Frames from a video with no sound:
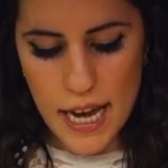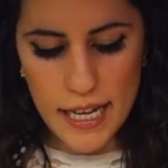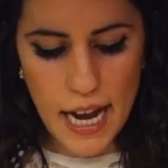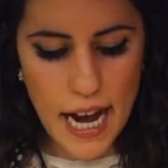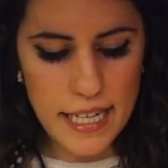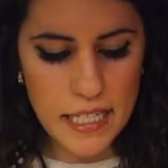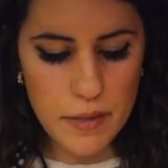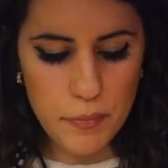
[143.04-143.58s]

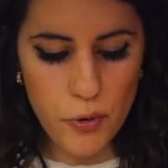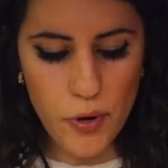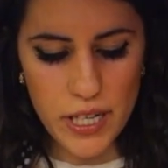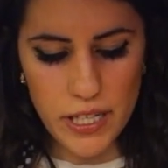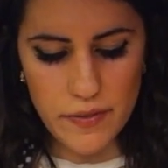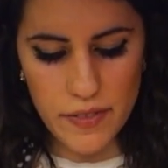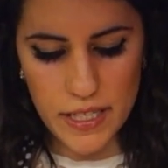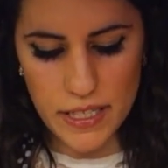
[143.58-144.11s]
Guys, the point
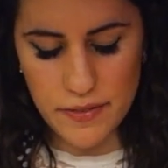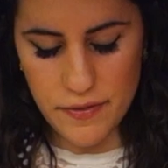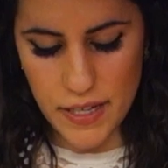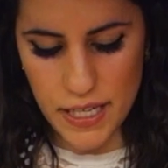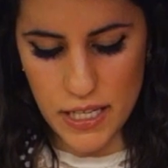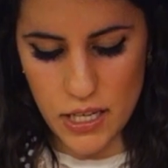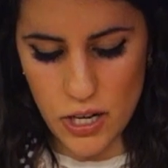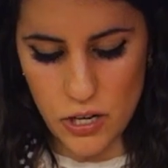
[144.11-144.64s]
of this
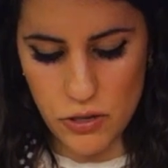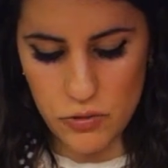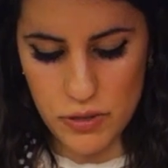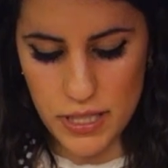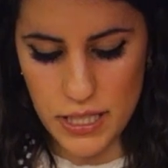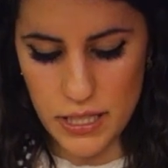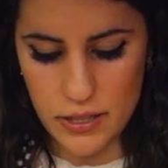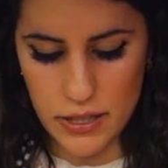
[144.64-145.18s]
video
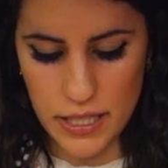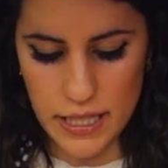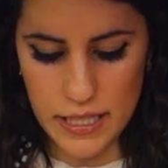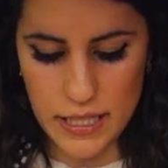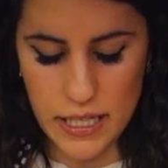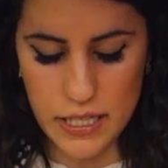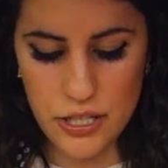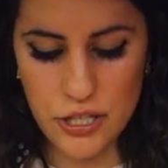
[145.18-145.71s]

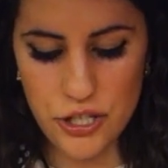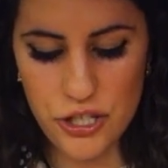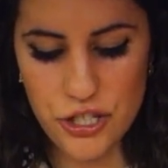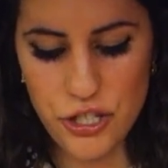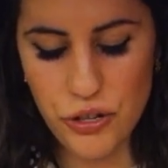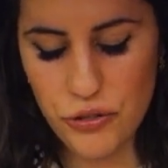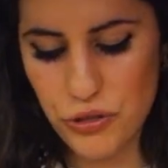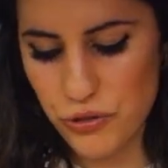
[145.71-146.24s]
series is to
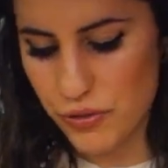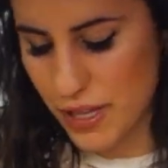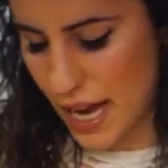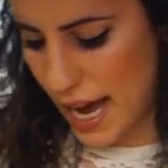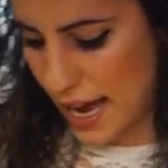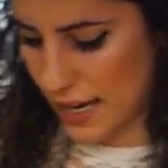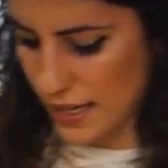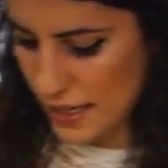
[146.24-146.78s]
show you
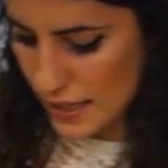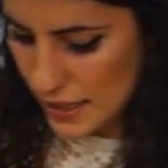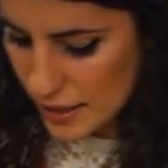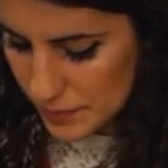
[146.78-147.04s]
that